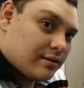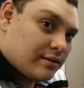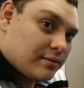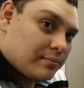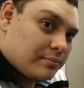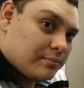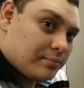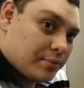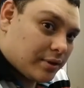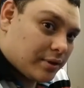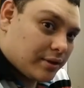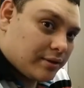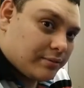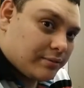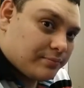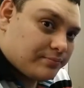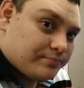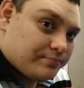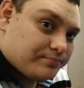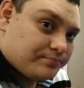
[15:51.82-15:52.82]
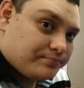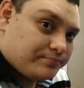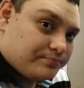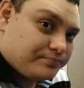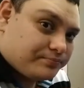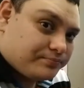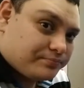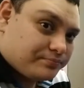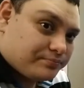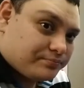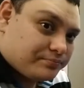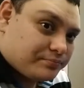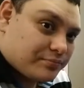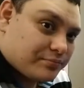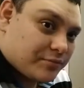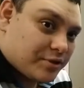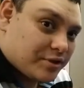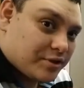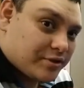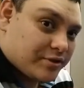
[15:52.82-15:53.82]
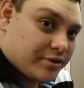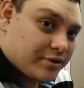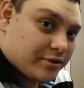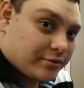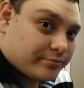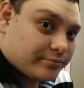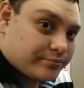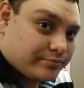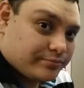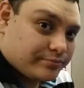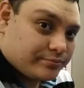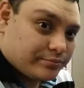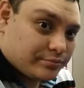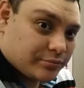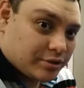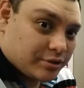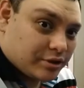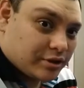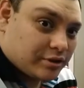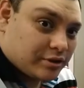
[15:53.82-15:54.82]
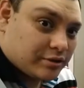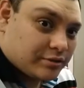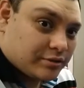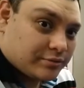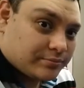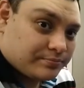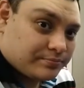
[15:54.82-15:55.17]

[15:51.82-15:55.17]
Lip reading: But just know you're not alone.